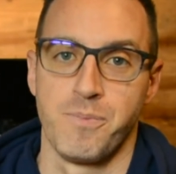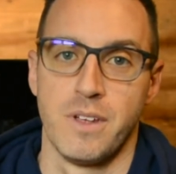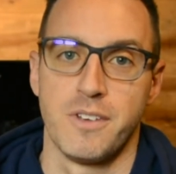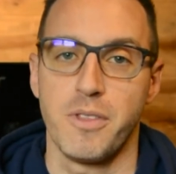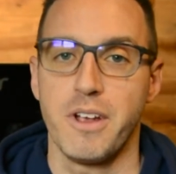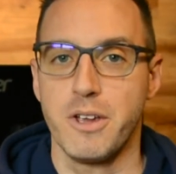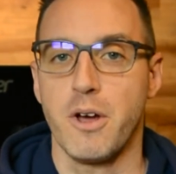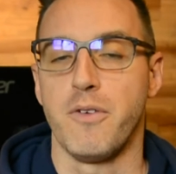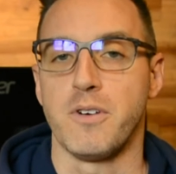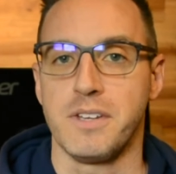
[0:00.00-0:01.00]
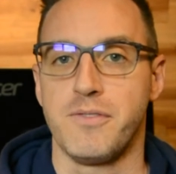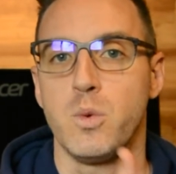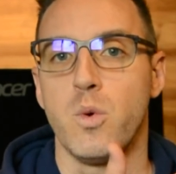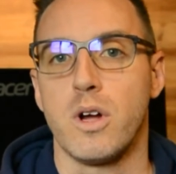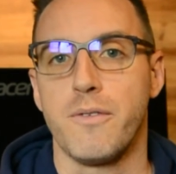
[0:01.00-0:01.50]
So there you go, folks. If
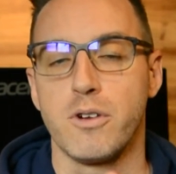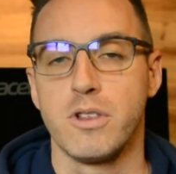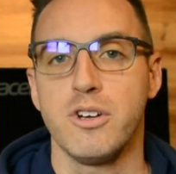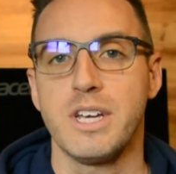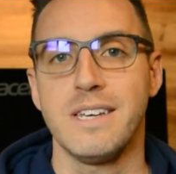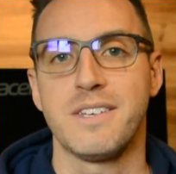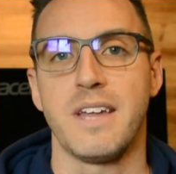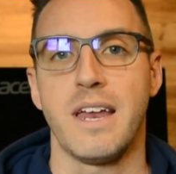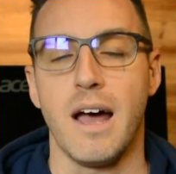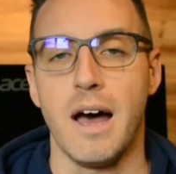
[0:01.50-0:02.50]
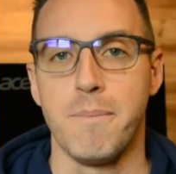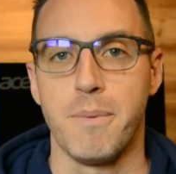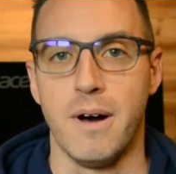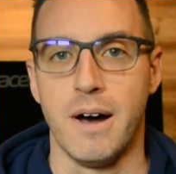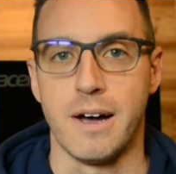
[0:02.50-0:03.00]
you're looking to set up
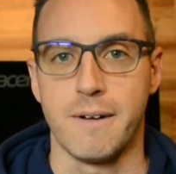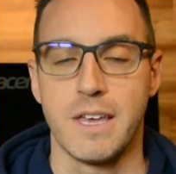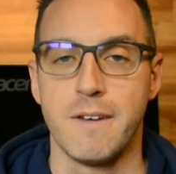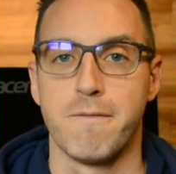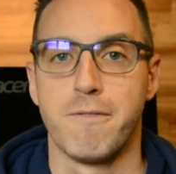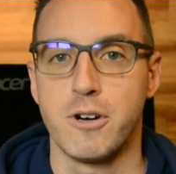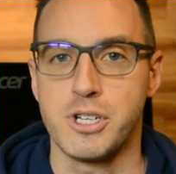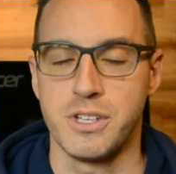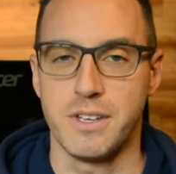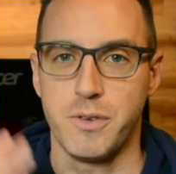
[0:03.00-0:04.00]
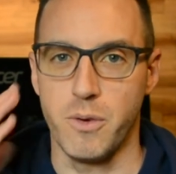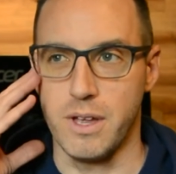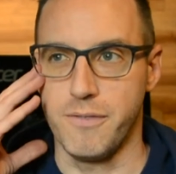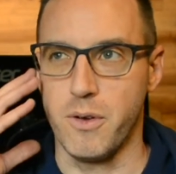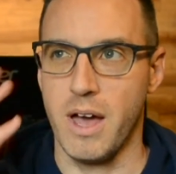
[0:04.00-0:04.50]
conversions, if
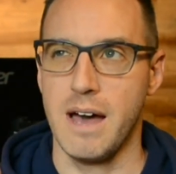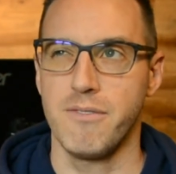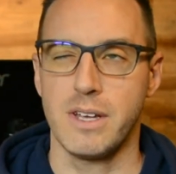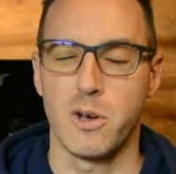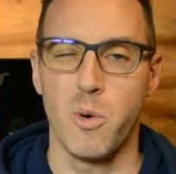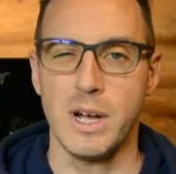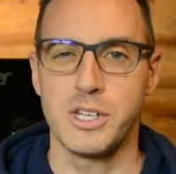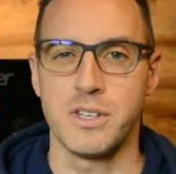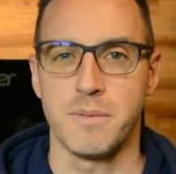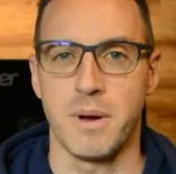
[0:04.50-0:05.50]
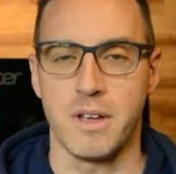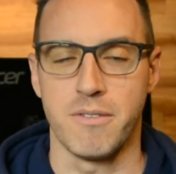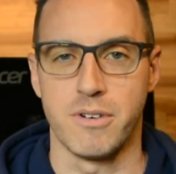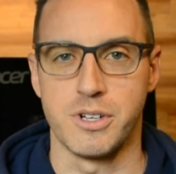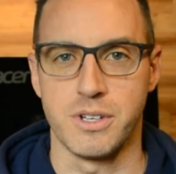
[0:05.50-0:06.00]
you have questions about
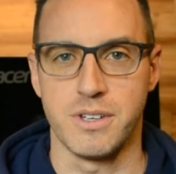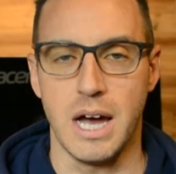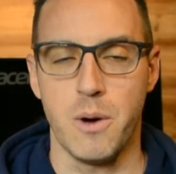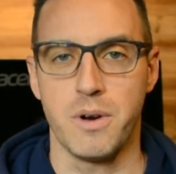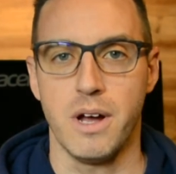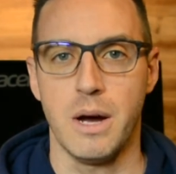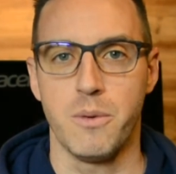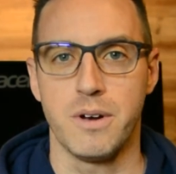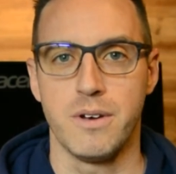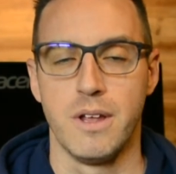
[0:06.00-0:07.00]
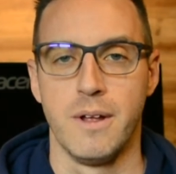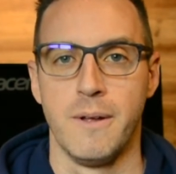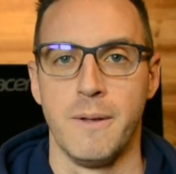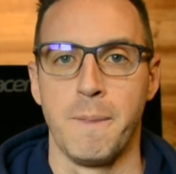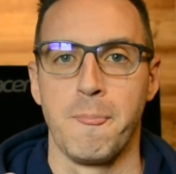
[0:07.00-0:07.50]
conversions, I would
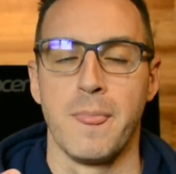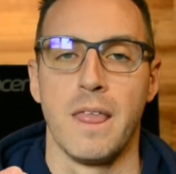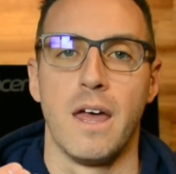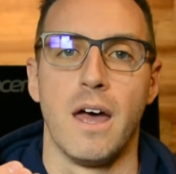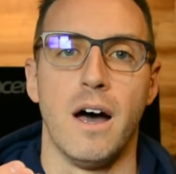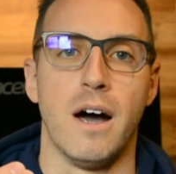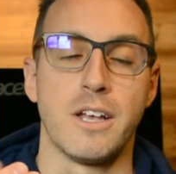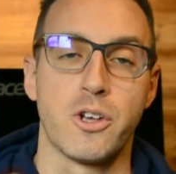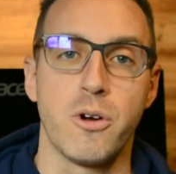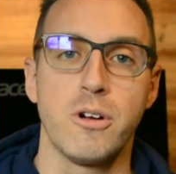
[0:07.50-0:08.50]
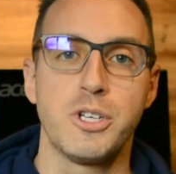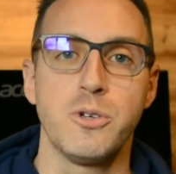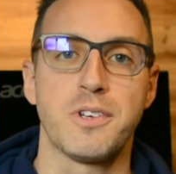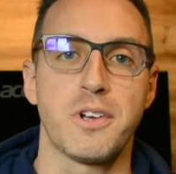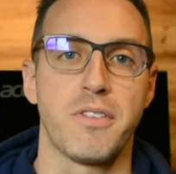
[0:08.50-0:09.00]
encourage you
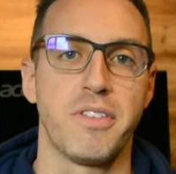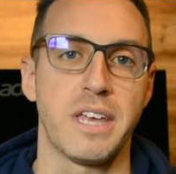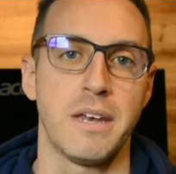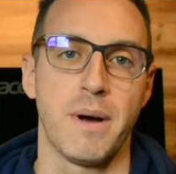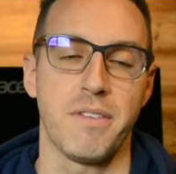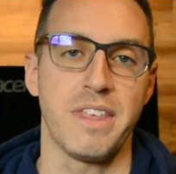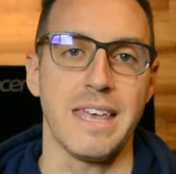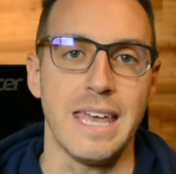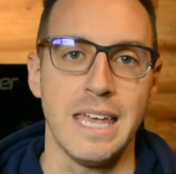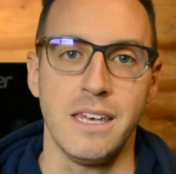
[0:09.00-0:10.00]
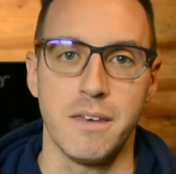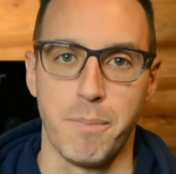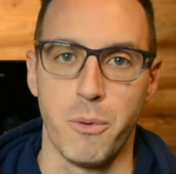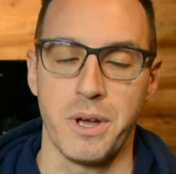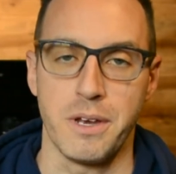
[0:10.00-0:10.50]
to start thinking about the
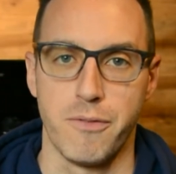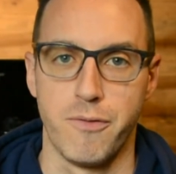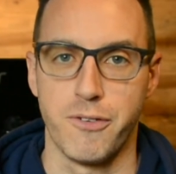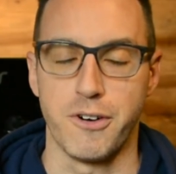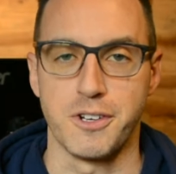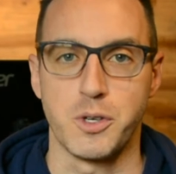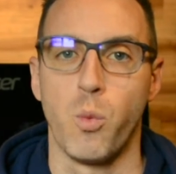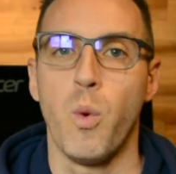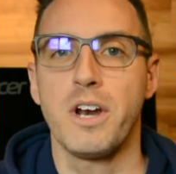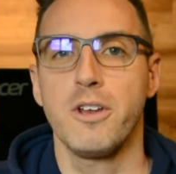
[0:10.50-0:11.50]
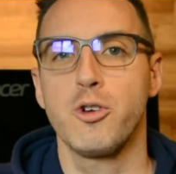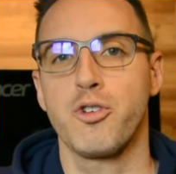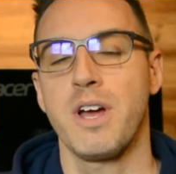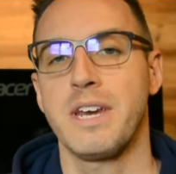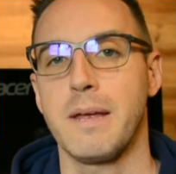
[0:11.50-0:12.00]
endpoint first. What are you
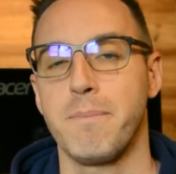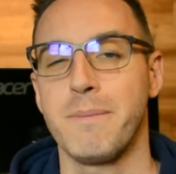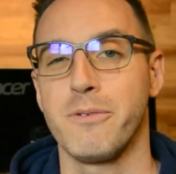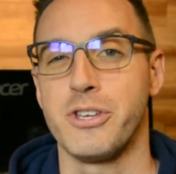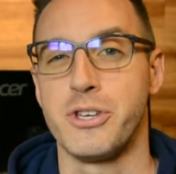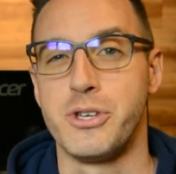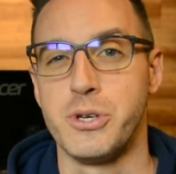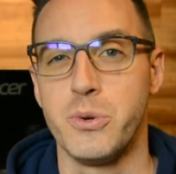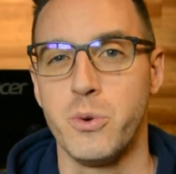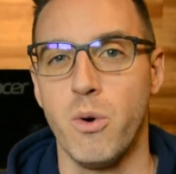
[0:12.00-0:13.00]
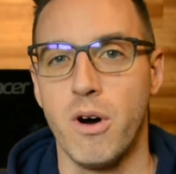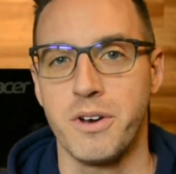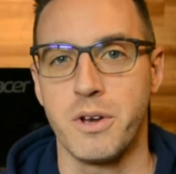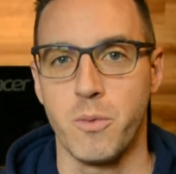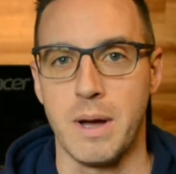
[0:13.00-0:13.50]
trying to get people to do
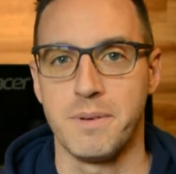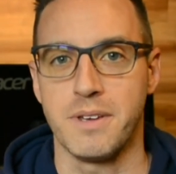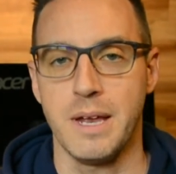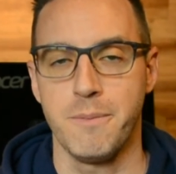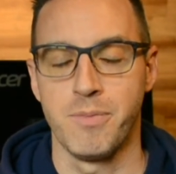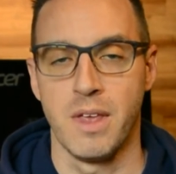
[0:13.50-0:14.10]
on your website?